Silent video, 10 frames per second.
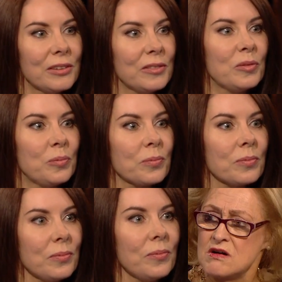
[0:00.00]
science
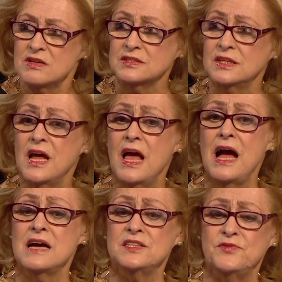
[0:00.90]
moves on.
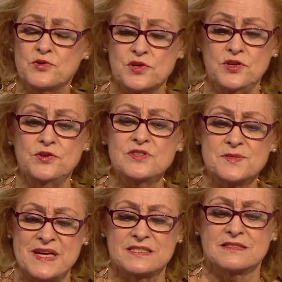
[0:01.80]
And if you can use
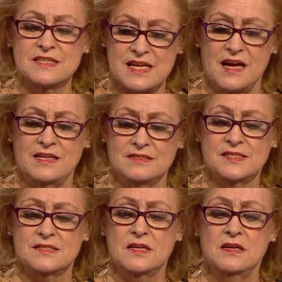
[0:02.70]
medical
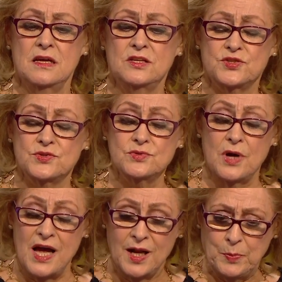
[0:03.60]
science to
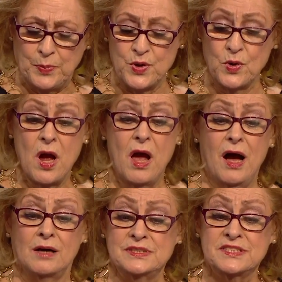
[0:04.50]
help you...
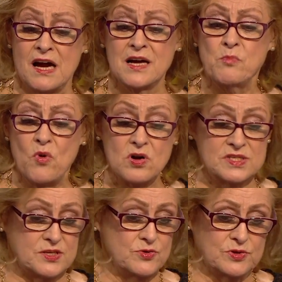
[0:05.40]
I mean, time
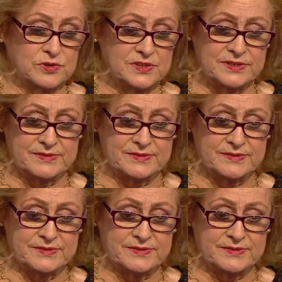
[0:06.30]
was you could,